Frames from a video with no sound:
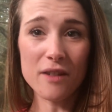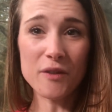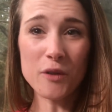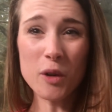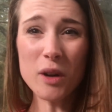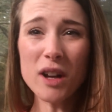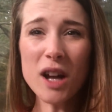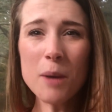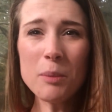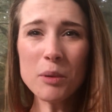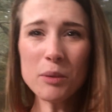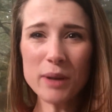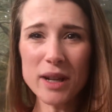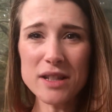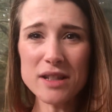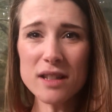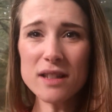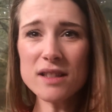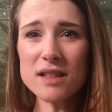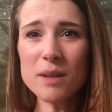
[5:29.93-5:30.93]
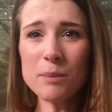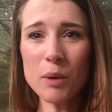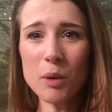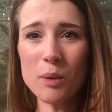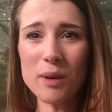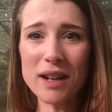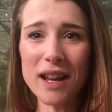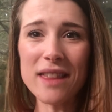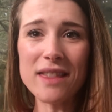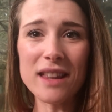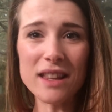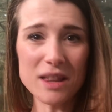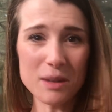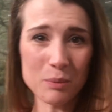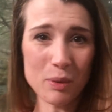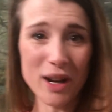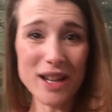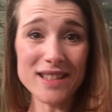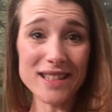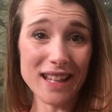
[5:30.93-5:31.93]
for a couple reasons. Number one, I think the
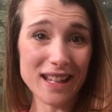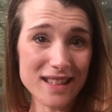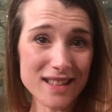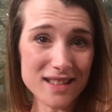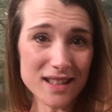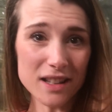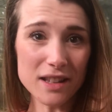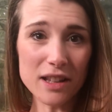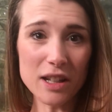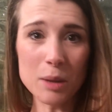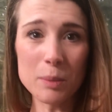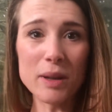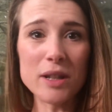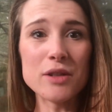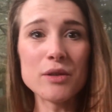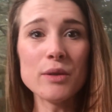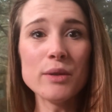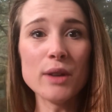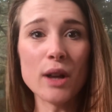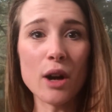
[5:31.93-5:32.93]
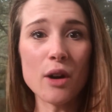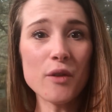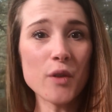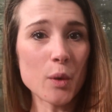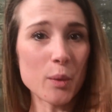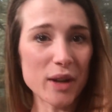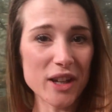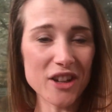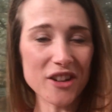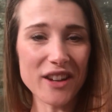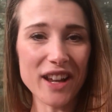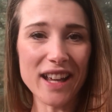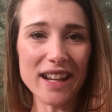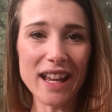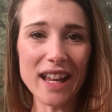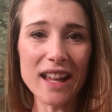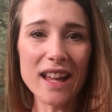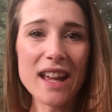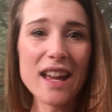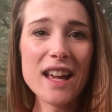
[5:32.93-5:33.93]
price is a little bit too low for what you're
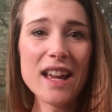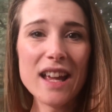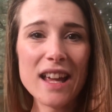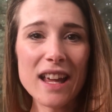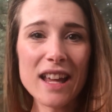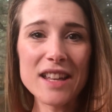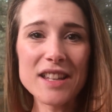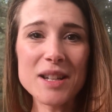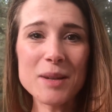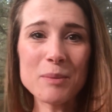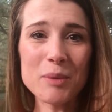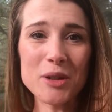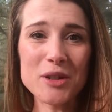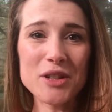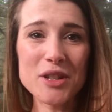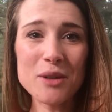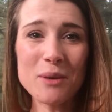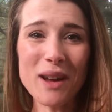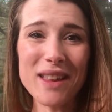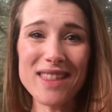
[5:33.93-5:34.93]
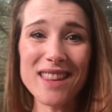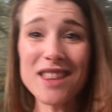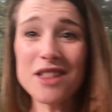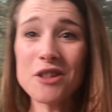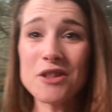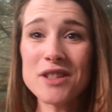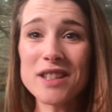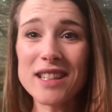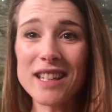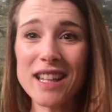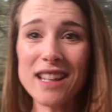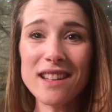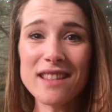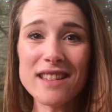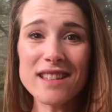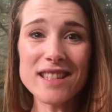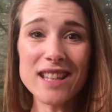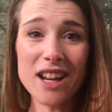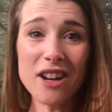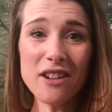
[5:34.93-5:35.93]
getting, and number two, I think there's a need in
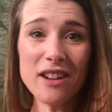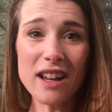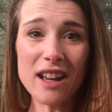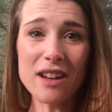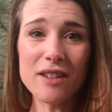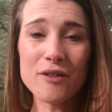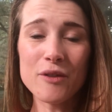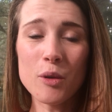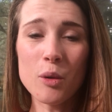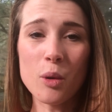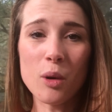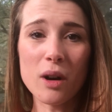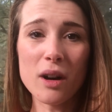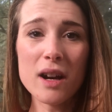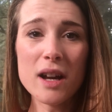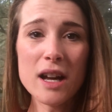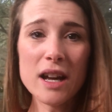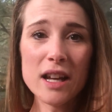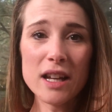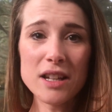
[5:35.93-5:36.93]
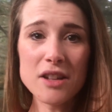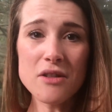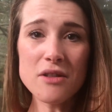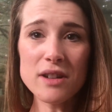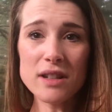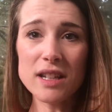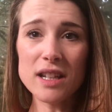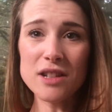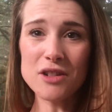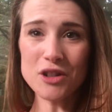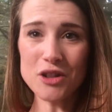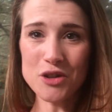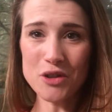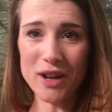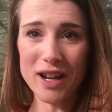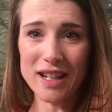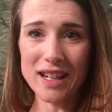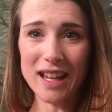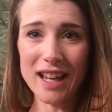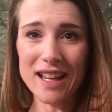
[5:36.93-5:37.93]
this area for yoga teacher
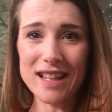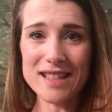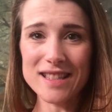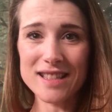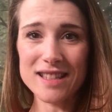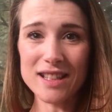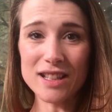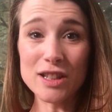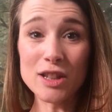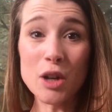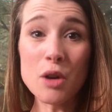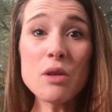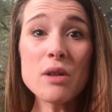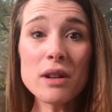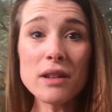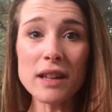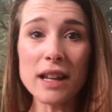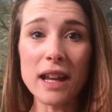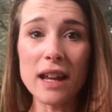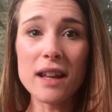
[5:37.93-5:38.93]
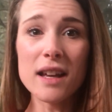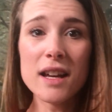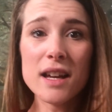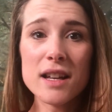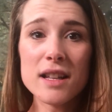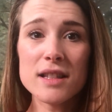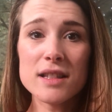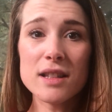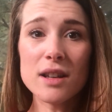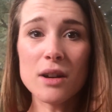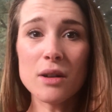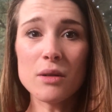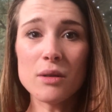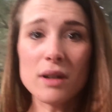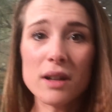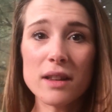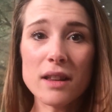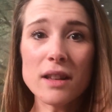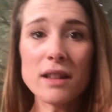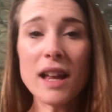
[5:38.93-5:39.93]
trainings locally. So
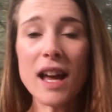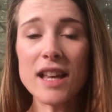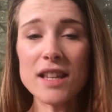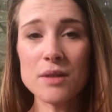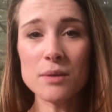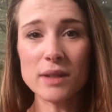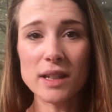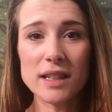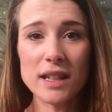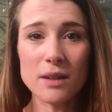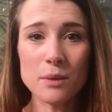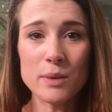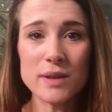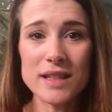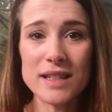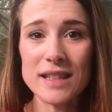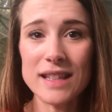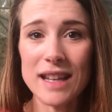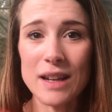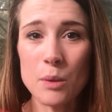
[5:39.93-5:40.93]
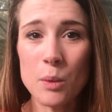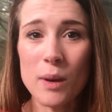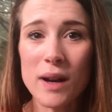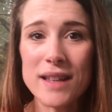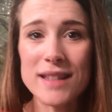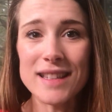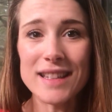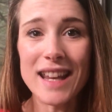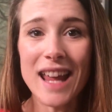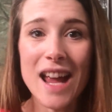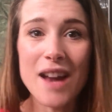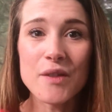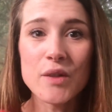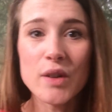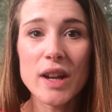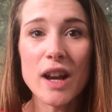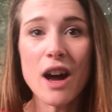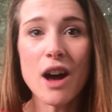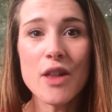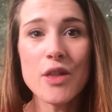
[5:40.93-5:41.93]
the last one I did was an
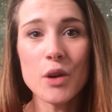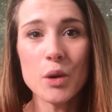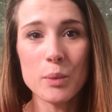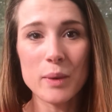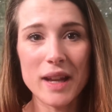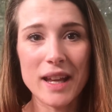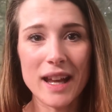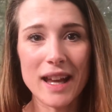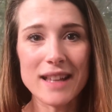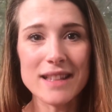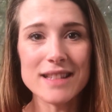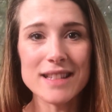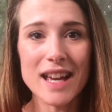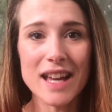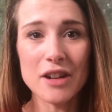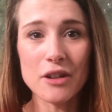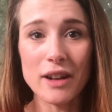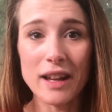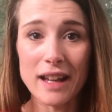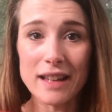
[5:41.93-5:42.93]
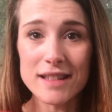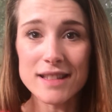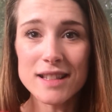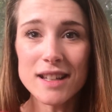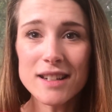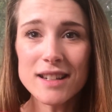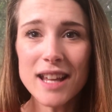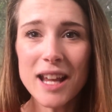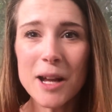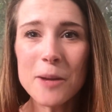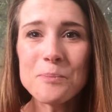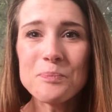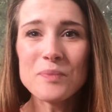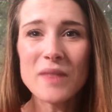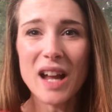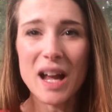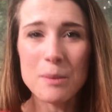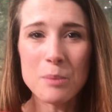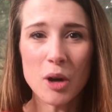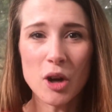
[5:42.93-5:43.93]
every other weekend, Saturday and Sunday.
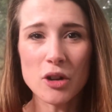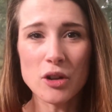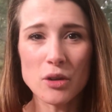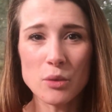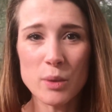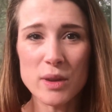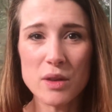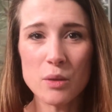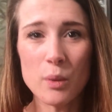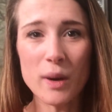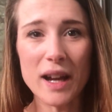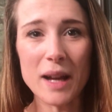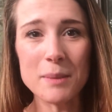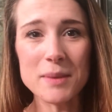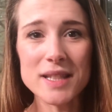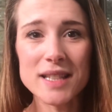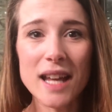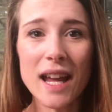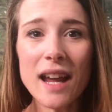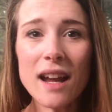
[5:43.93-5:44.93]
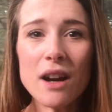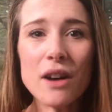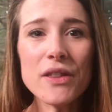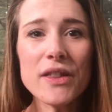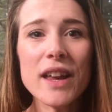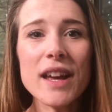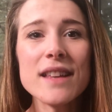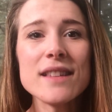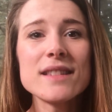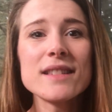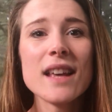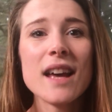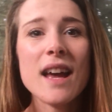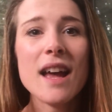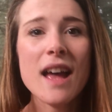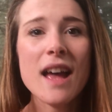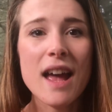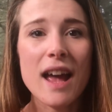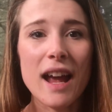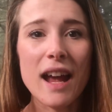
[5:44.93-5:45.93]
I partnered with the YMCA on this,
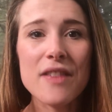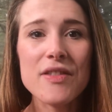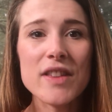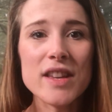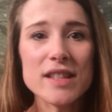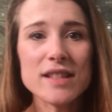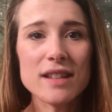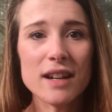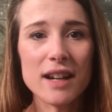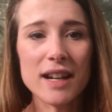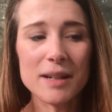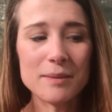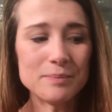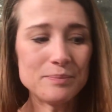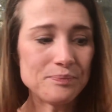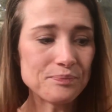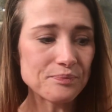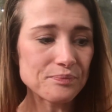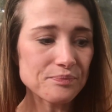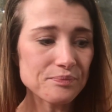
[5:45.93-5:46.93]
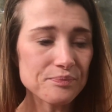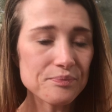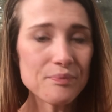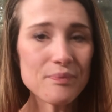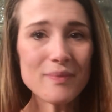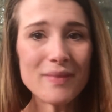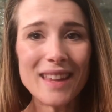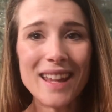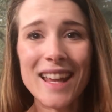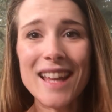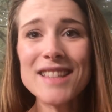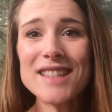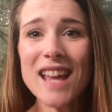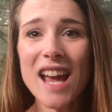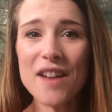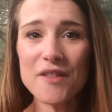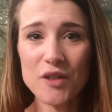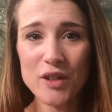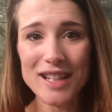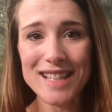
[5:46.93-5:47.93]
and this time it's
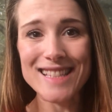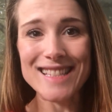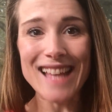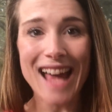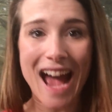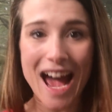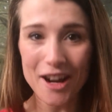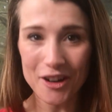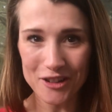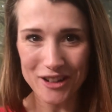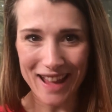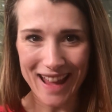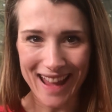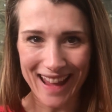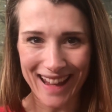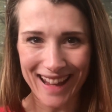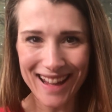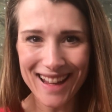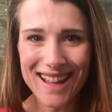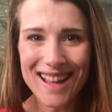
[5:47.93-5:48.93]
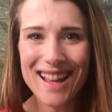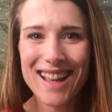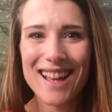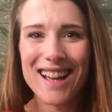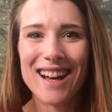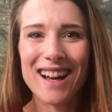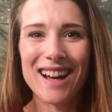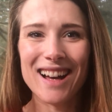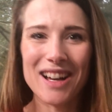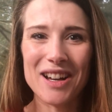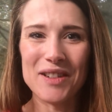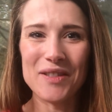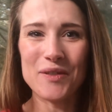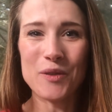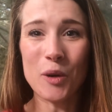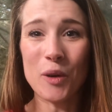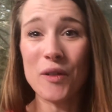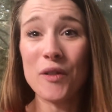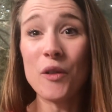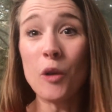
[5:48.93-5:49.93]
every Saturday
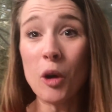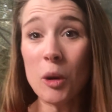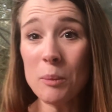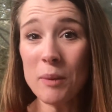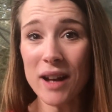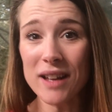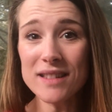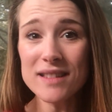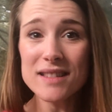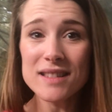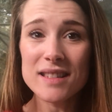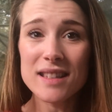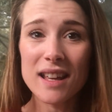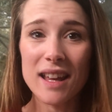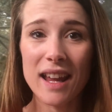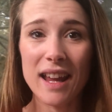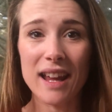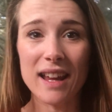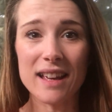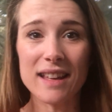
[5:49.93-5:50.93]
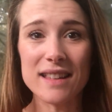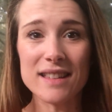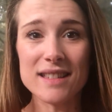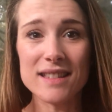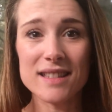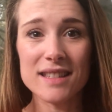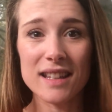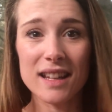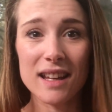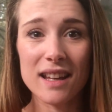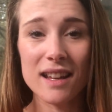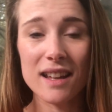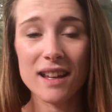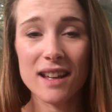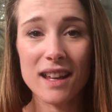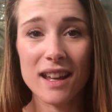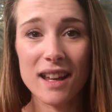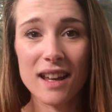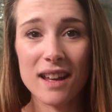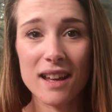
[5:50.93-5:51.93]
for 4 months, and
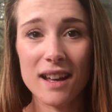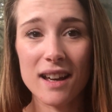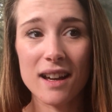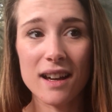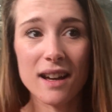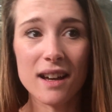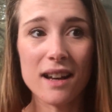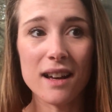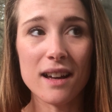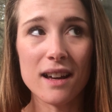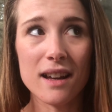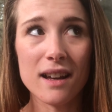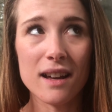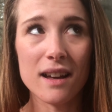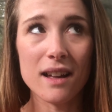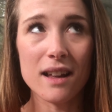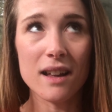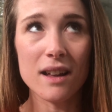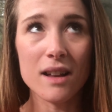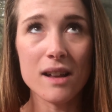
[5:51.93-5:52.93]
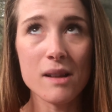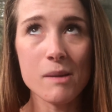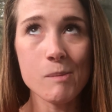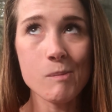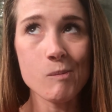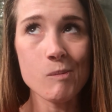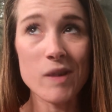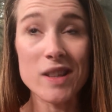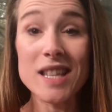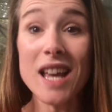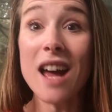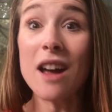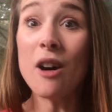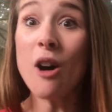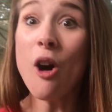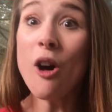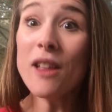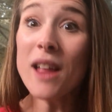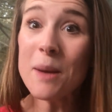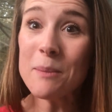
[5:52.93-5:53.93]
it's
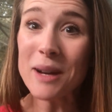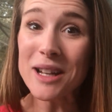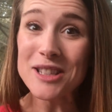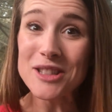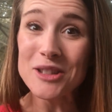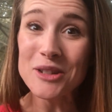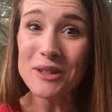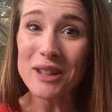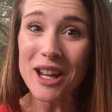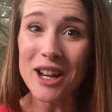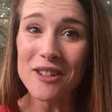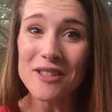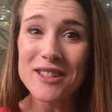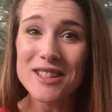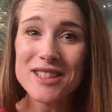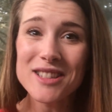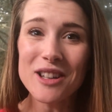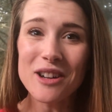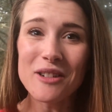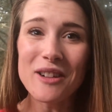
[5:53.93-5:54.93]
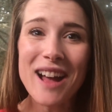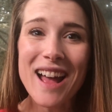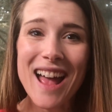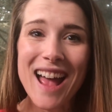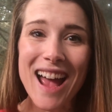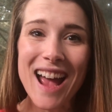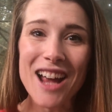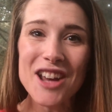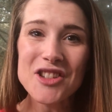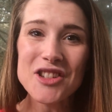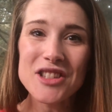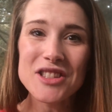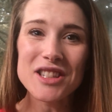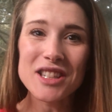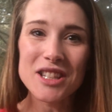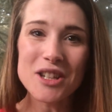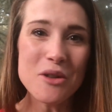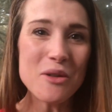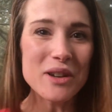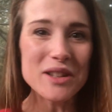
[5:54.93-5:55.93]
all at my studio, so Ash's
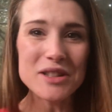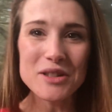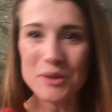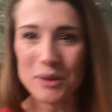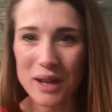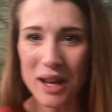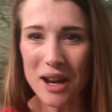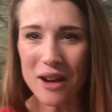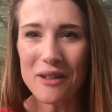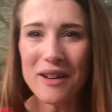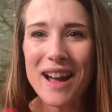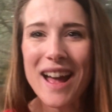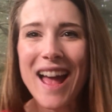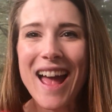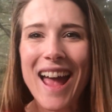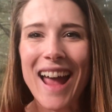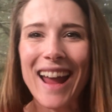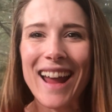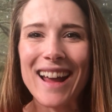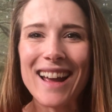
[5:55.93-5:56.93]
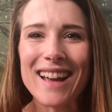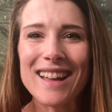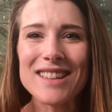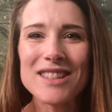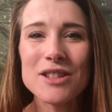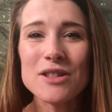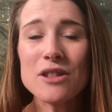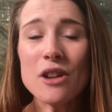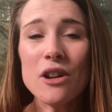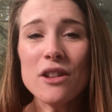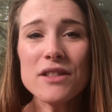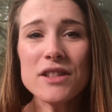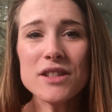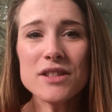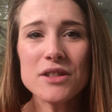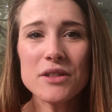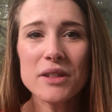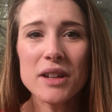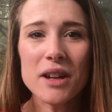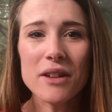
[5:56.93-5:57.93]
Yoga Studio, and so it's all at the
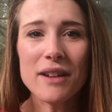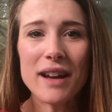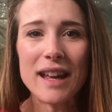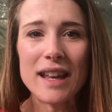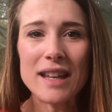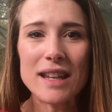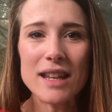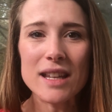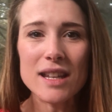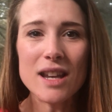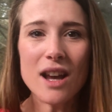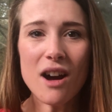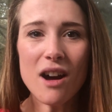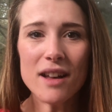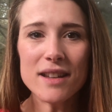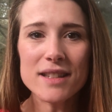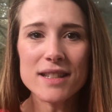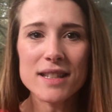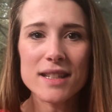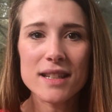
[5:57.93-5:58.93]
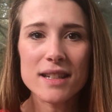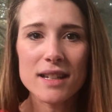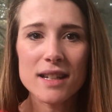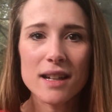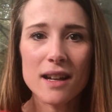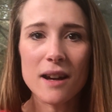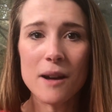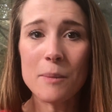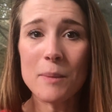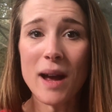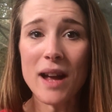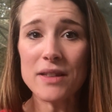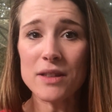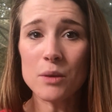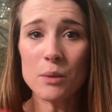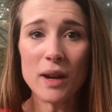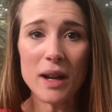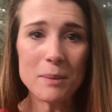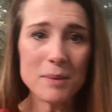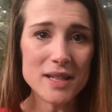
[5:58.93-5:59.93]
studio and not at the
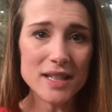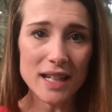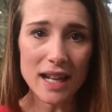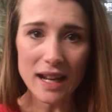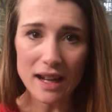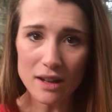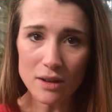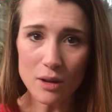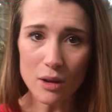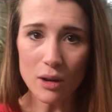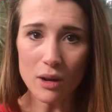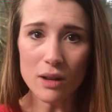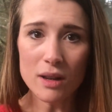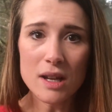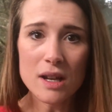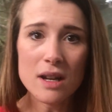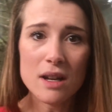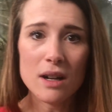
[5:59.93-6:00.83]
YMCA at all,